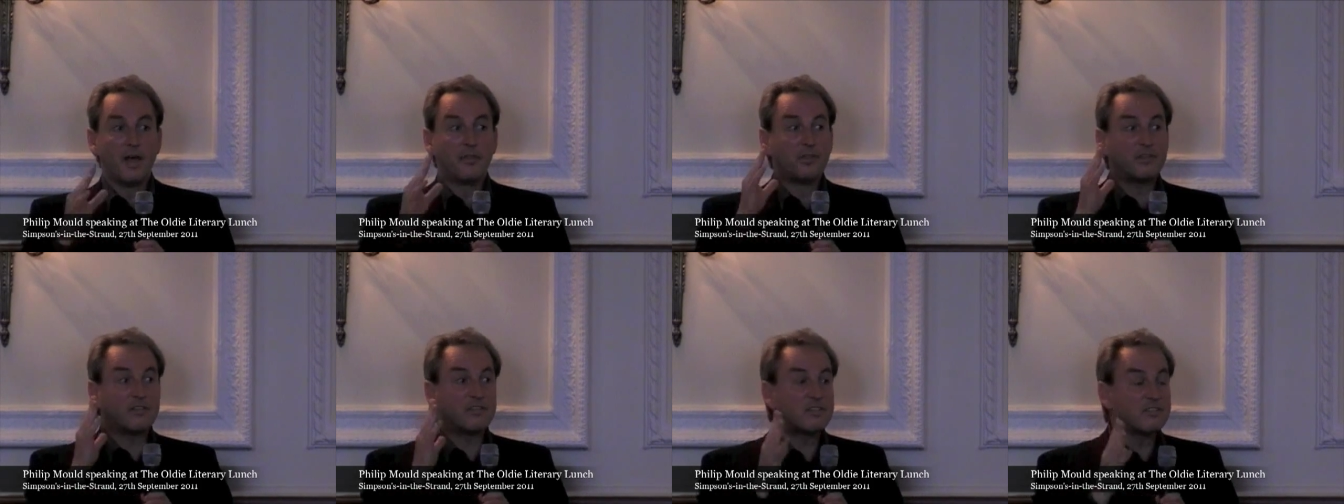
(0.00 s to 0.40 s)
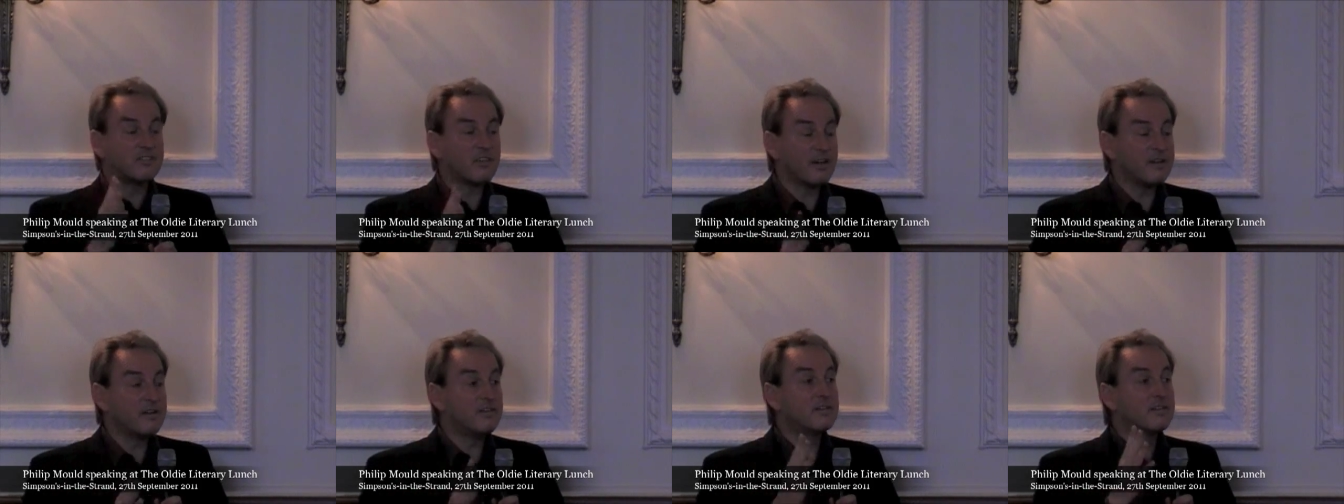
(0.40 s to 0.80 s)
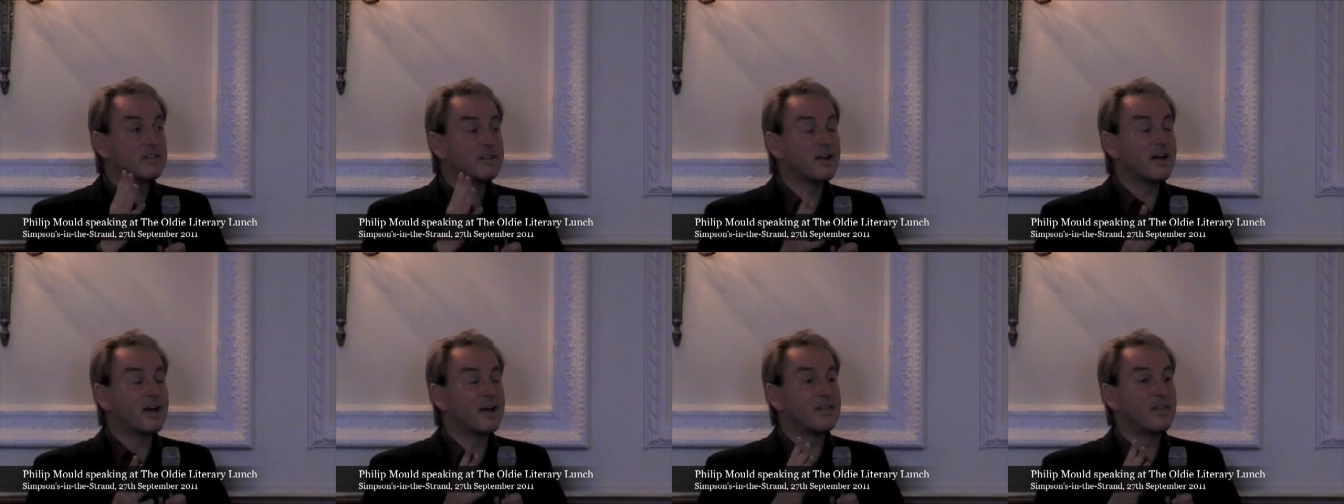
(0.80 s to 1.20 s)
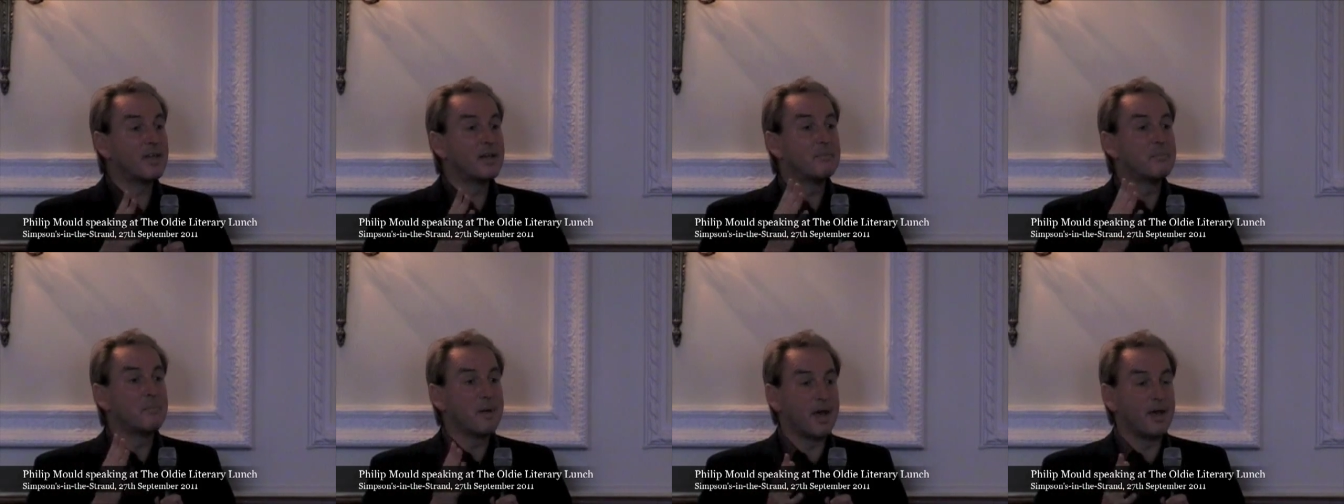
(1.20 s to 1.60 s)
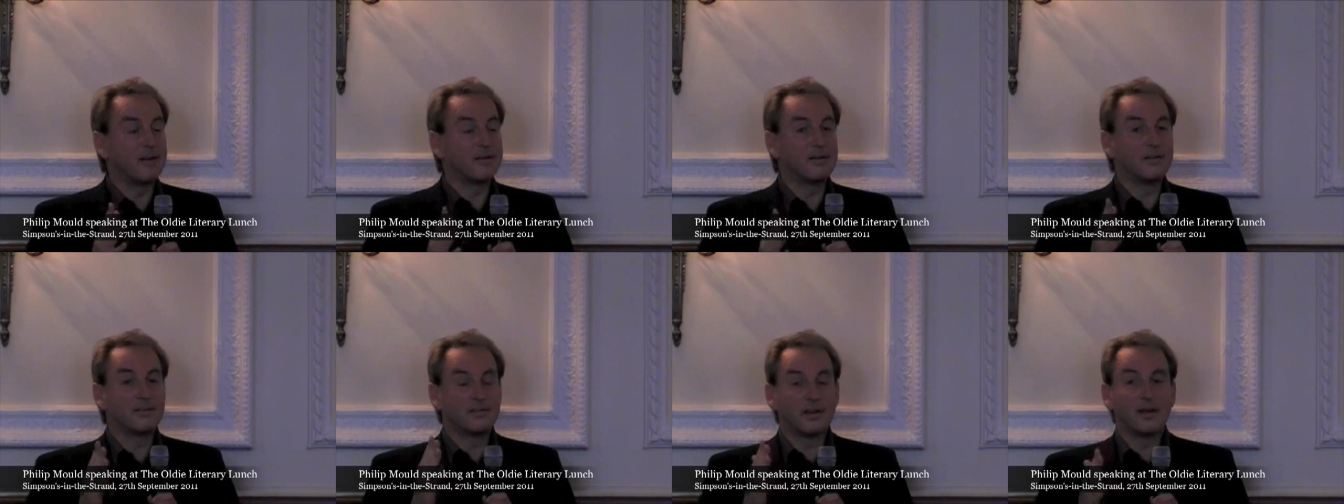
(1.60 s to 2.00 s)
The sight that I then
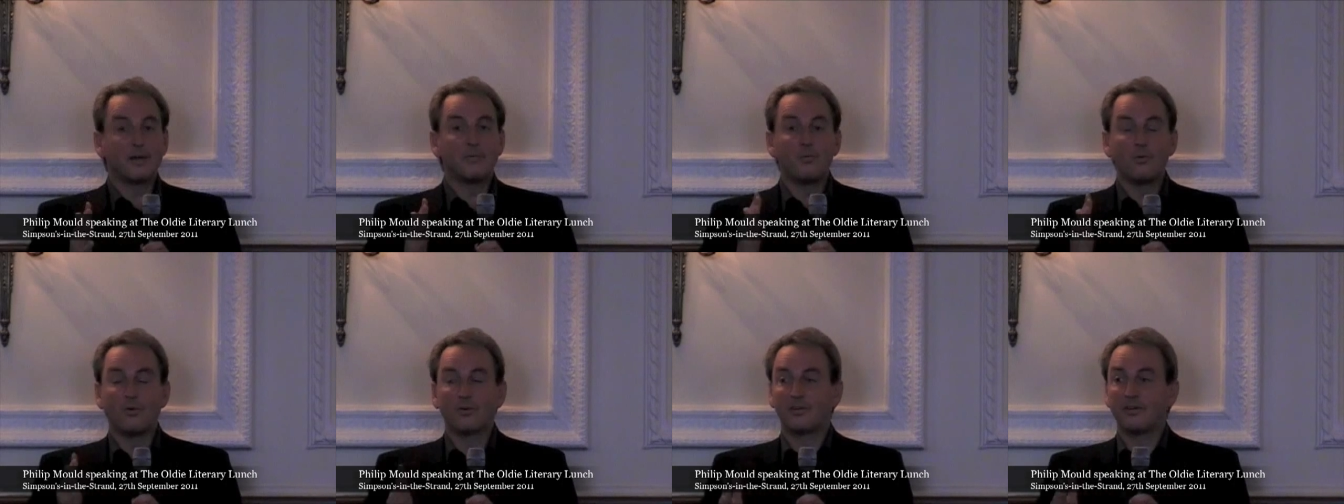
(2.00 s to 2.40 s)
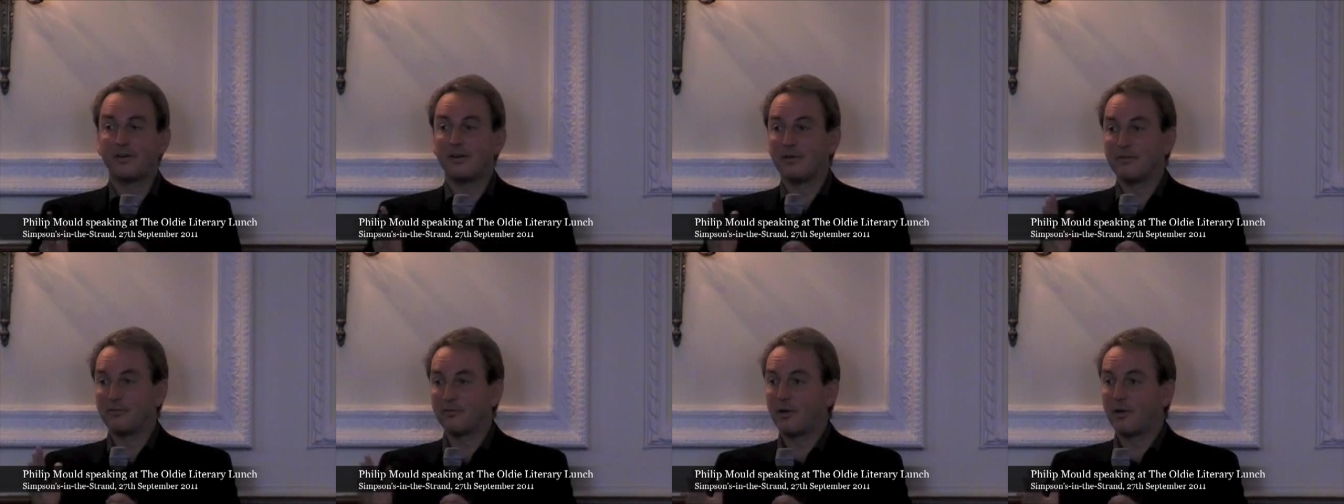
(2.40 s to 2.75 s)
met as I walked in and